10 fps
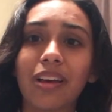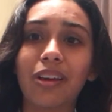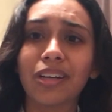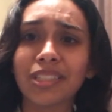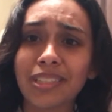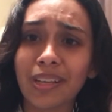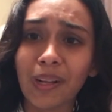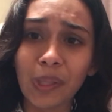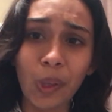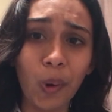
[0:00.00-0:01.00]
goods
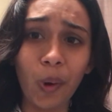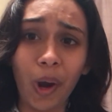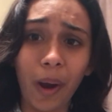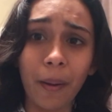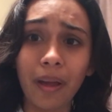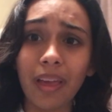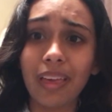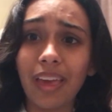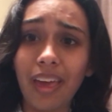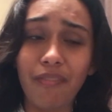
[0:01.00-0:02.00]
galore
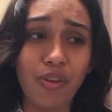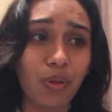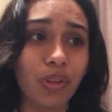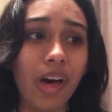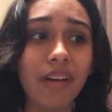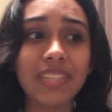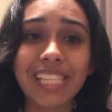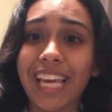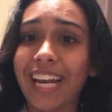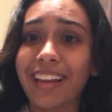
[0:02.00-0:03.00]
if you love
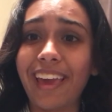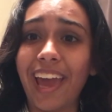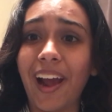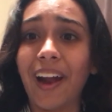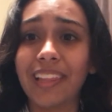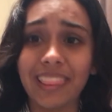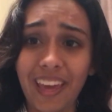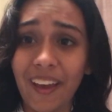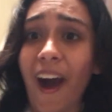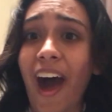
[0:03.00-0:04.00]
skincare,
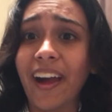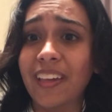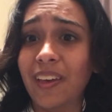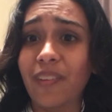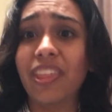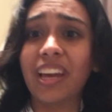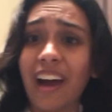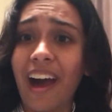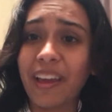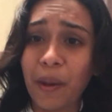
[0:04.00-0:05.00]
they got you. They
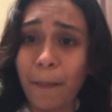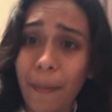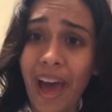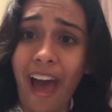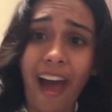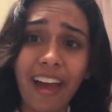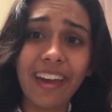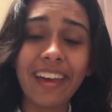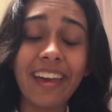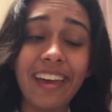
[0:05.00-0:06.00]
got your
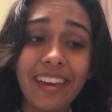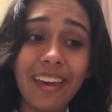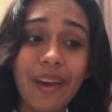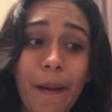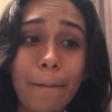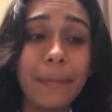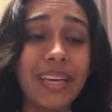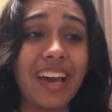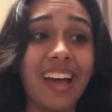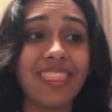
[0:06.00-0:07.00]
back. But
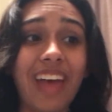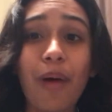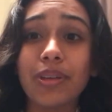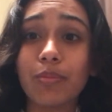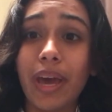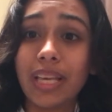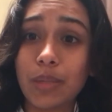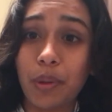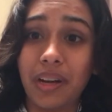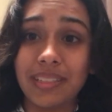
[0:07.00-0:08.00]
yeah, that was my
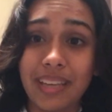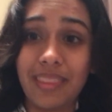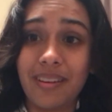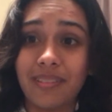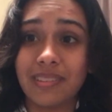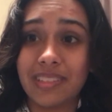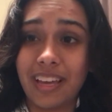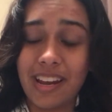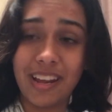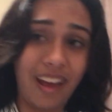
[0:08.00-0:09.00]
experience at the
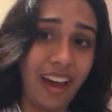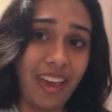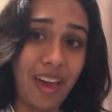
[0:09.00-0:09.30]
onsen, and I